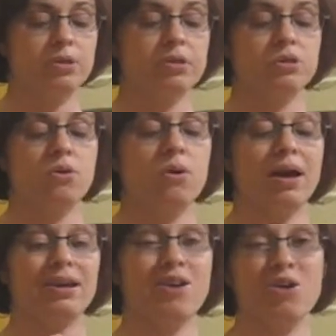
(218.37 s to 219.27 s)
So
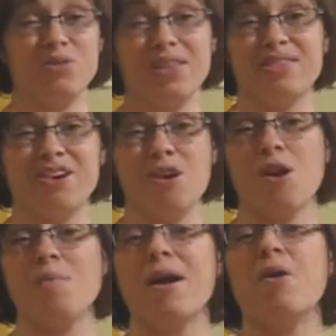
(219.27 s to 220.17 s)
I know that there
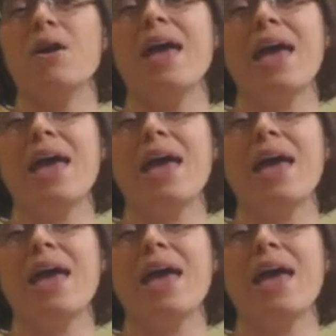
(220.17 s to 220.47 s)
are about